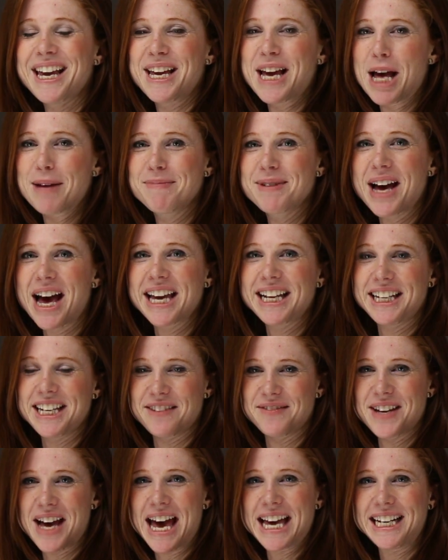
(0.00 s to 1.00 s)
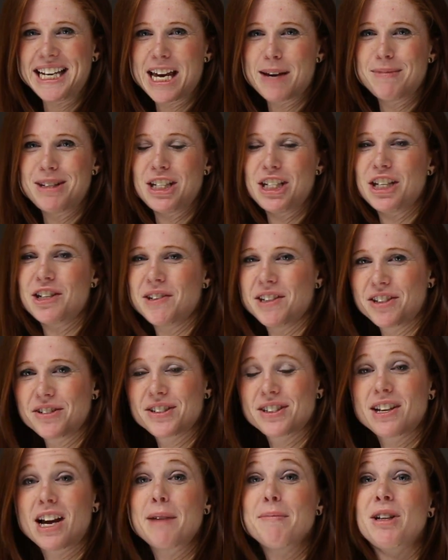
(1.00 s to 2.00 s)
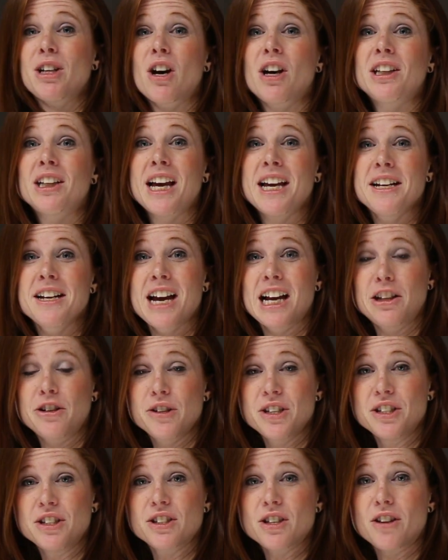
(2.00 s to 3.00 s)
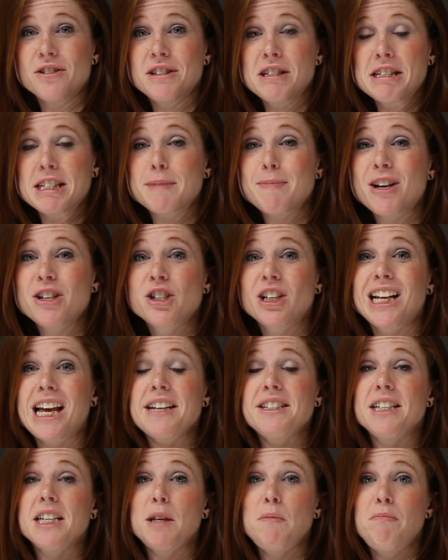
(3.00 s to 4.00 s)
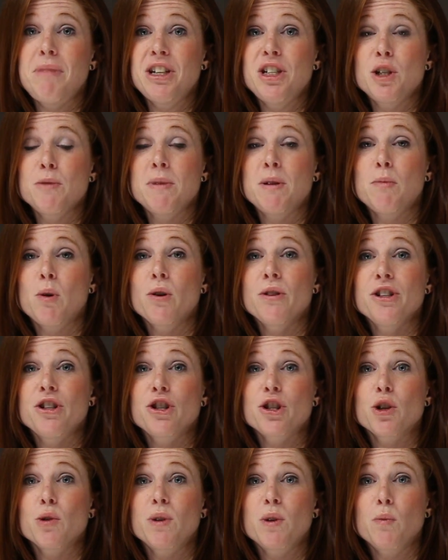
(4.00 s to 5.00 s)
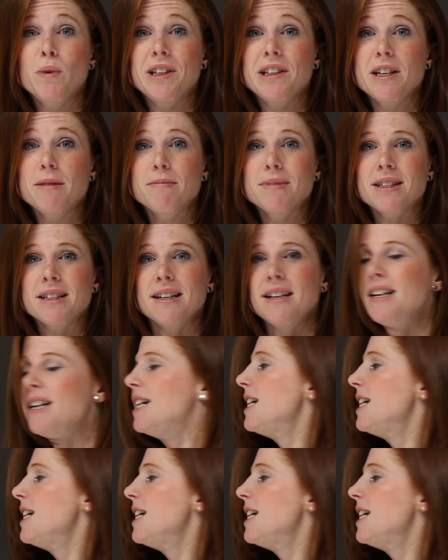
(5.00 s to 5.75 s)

Hi, I'm Kylie of Kylie M Interiors. I'm an online color consultant specializing in Benjamin Moore and Sherwin-Williams.